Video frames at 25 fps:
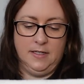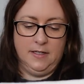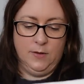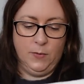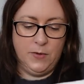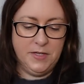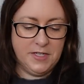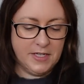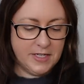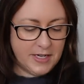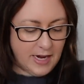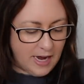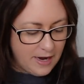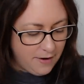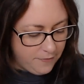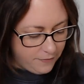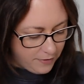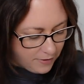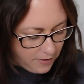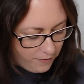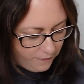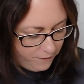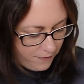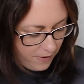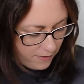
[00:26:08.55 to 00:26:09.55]
We did have
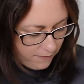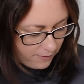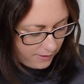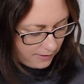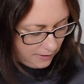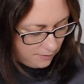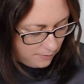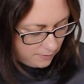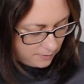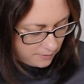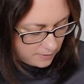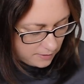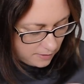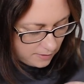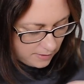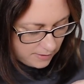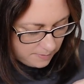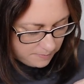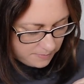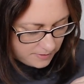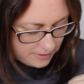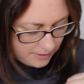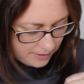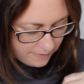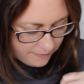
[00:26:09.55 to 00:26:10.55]
a very long
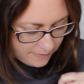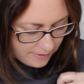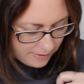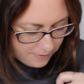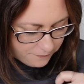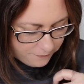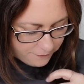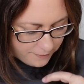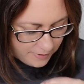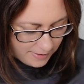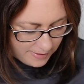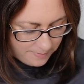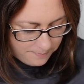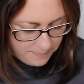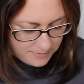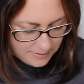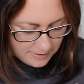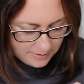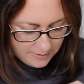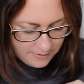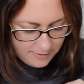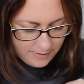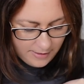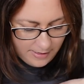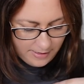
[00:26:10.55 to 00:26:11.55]
time to get that frame
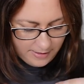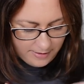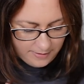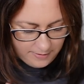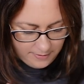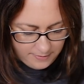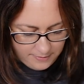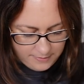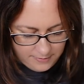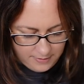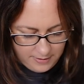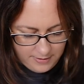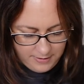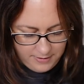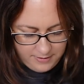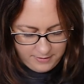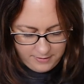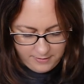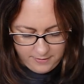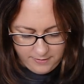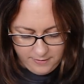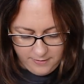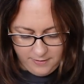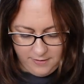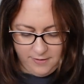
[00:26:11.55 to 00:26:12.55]
done and I
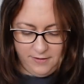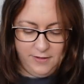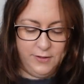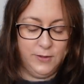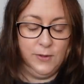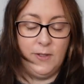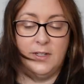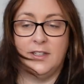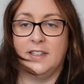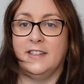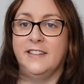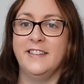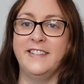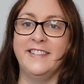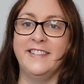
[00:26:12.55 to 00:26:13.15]
didn't do it.